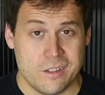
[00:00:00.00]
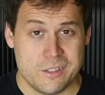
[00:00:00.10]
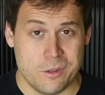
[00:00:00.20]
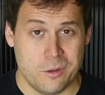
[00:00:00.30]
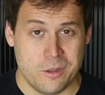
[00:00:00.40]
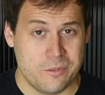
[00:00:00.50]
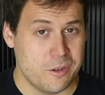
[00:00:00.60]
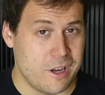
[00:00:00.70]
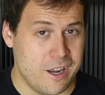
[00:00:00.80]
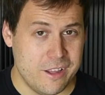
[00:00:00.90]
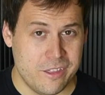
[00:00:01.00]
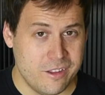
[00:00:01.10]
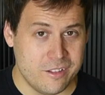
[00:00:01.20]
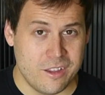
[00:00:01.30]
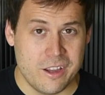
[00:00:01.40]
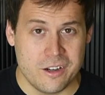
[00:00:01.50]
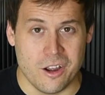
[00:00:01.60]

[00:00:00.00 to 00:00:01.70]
So if you're anything like